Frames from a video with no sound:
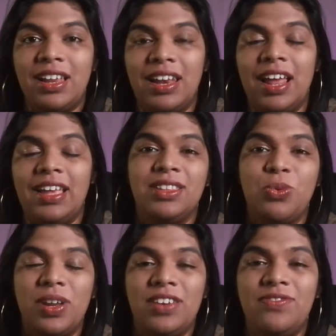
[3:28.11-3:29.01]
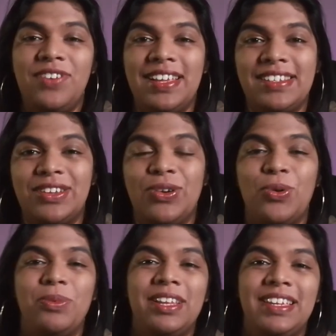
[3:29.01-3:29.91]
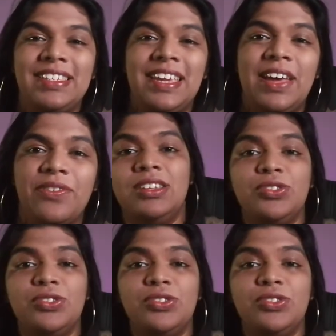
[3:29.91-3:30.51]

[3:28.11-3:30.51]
like the One Invest Global ETF.